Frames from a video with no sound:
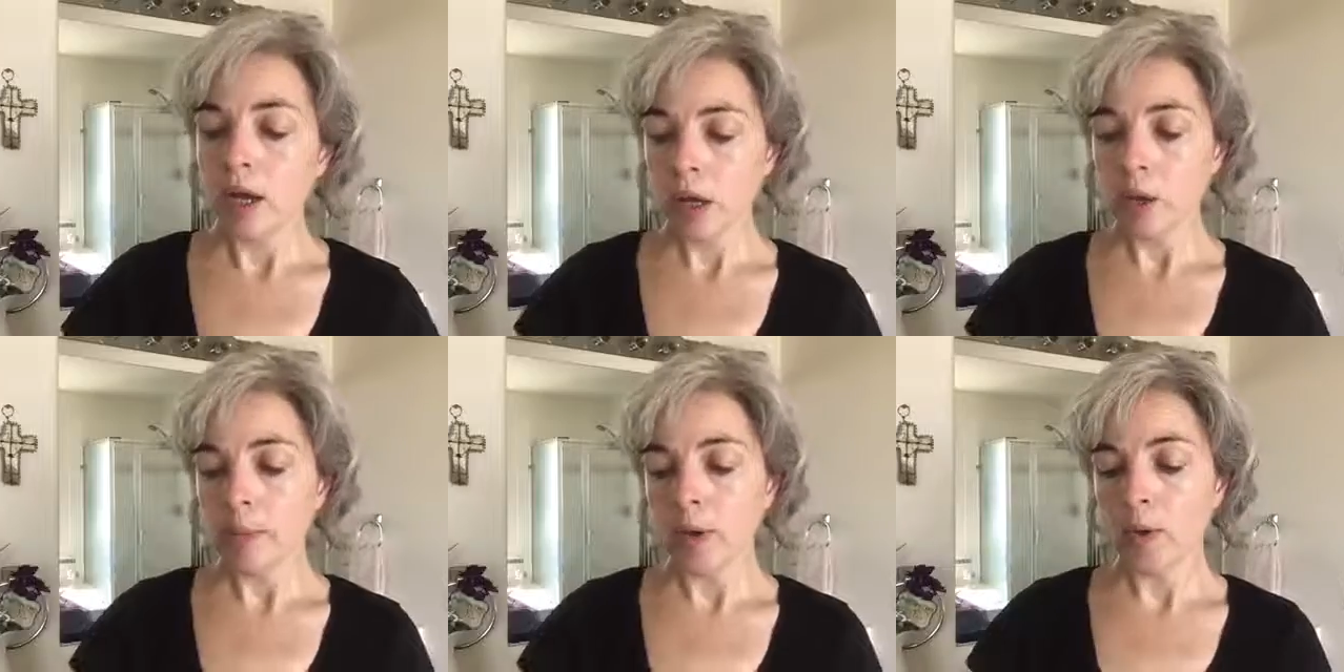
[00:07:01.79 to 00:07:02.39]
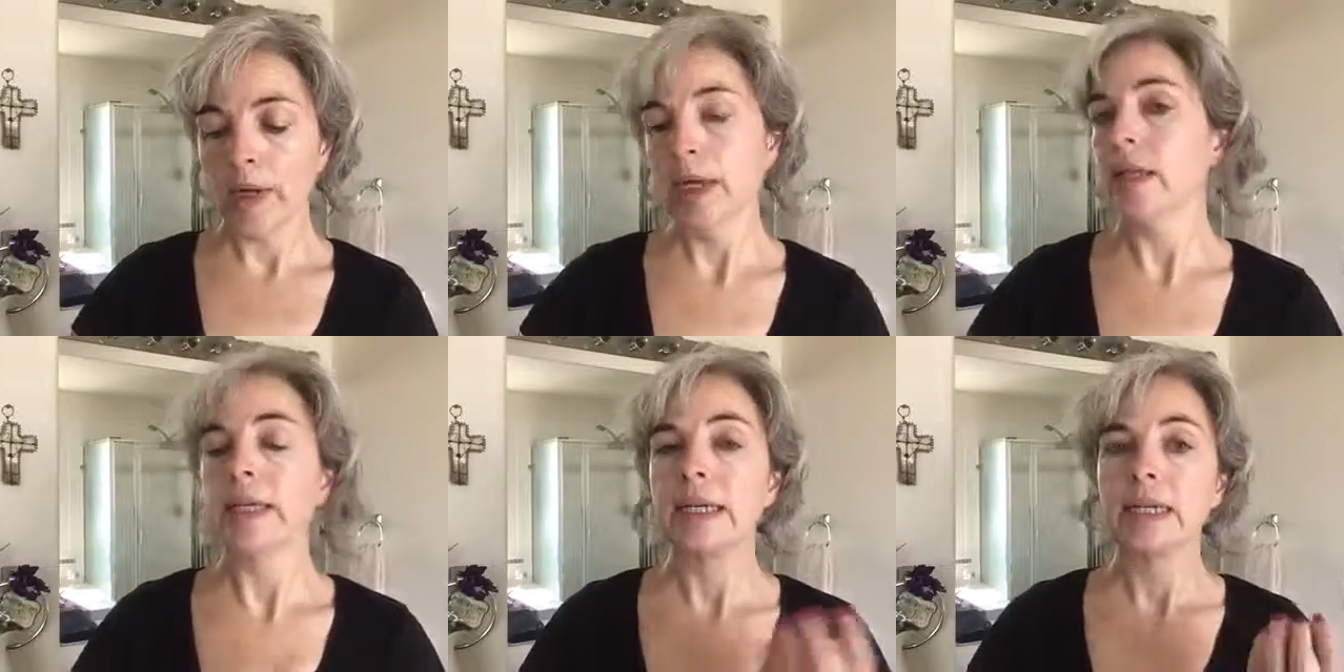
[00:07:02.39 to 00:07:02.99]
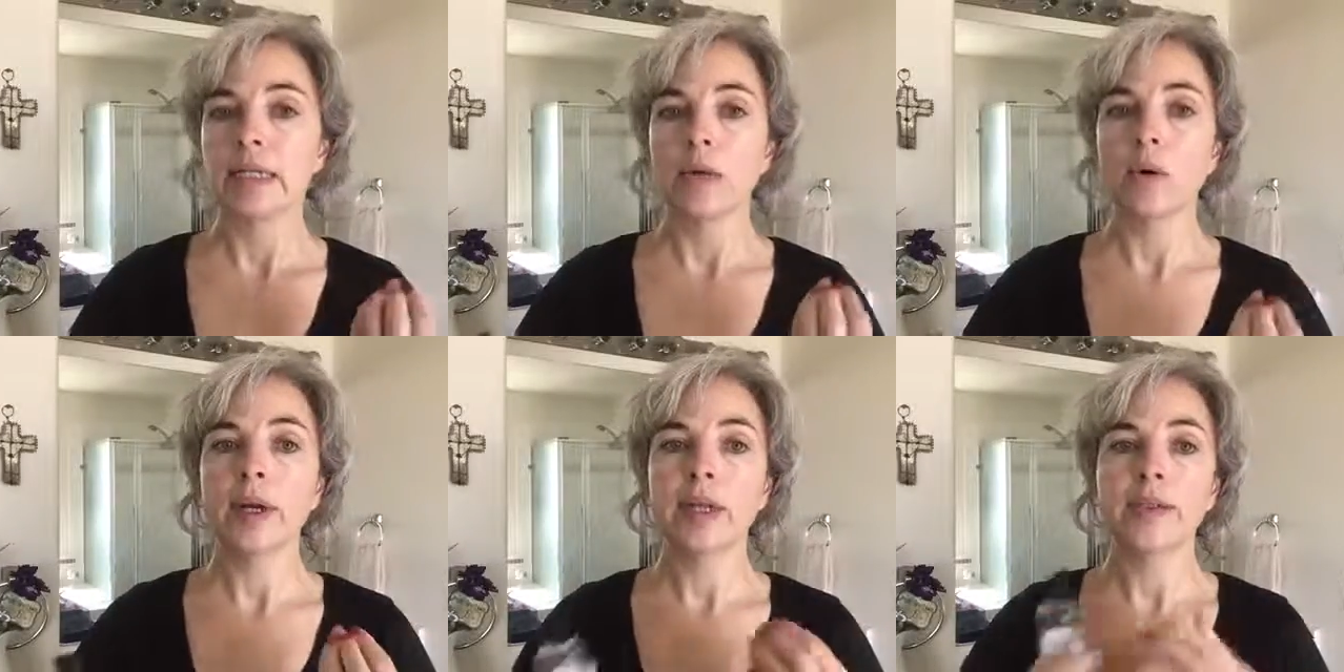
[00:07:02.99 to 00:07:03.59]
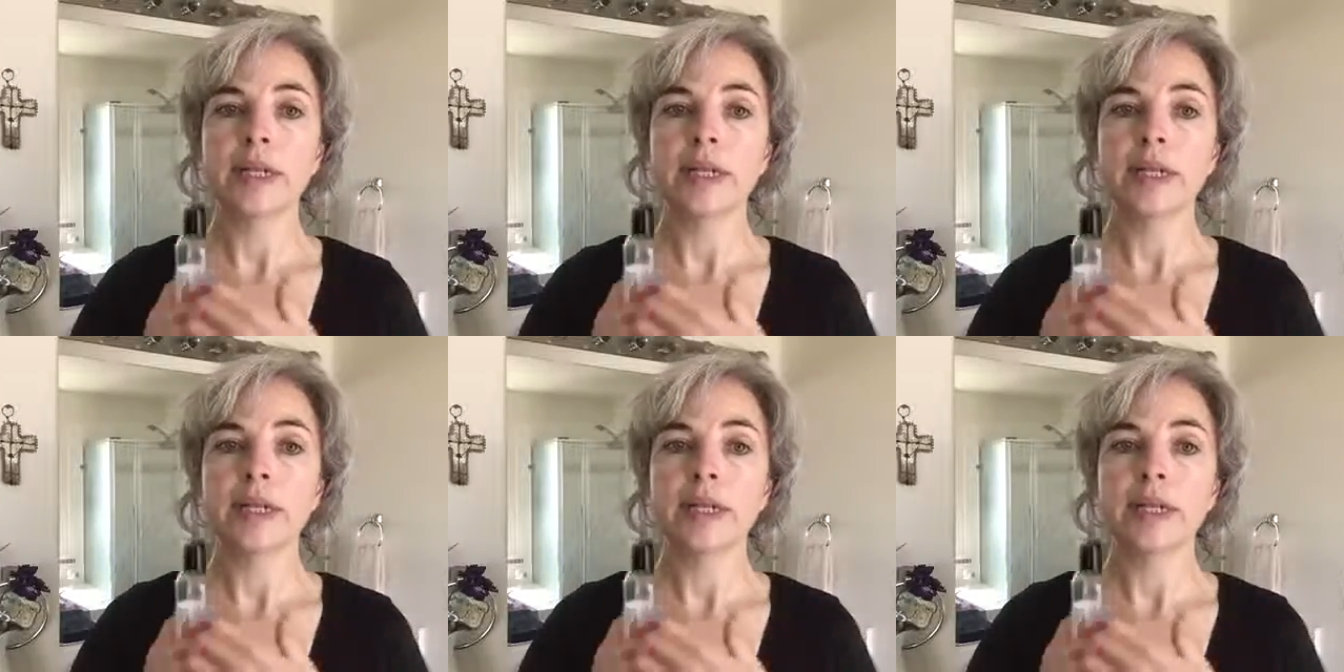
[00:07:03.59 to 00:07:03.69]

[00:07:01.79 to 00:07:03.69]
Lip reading: Jojoba oil is an oil